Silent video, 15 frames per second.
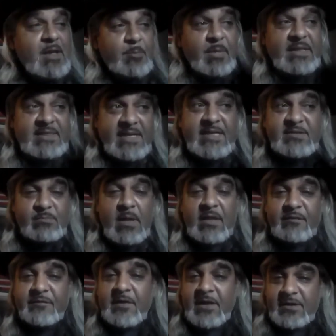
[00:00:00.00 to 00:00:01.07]
but these
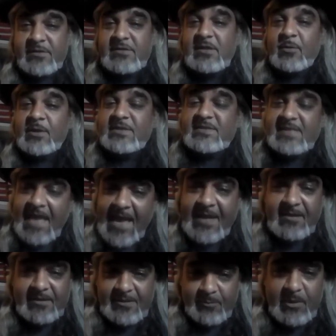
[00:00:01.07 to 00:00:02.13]
motherfuckers know
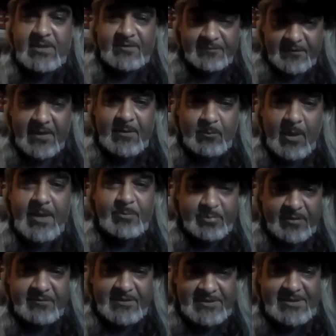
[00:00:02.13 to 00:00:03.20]
exactly what the fuck white
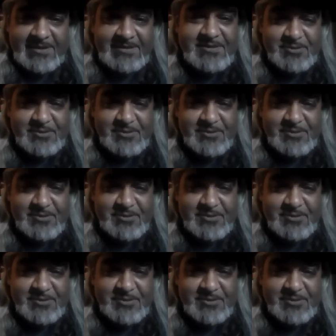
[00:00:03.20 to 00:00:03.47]
privilege is.